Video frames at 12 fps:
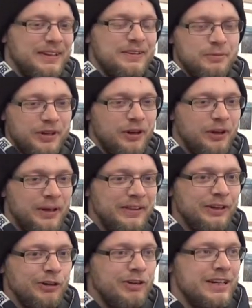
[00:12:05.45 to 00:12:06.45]
as we call it in
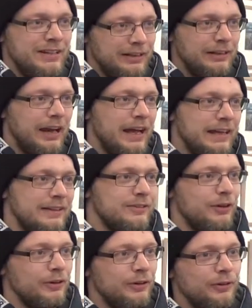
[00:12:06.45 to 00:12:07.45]
the green, clay,
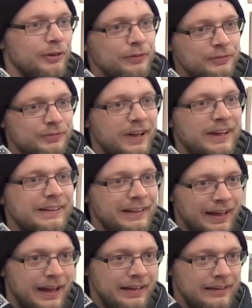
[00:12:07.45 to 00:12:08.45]
so unfired
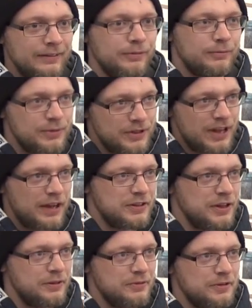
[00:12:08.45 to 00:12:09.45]
clay
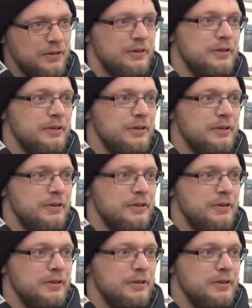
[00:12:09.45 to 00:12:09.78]
statues,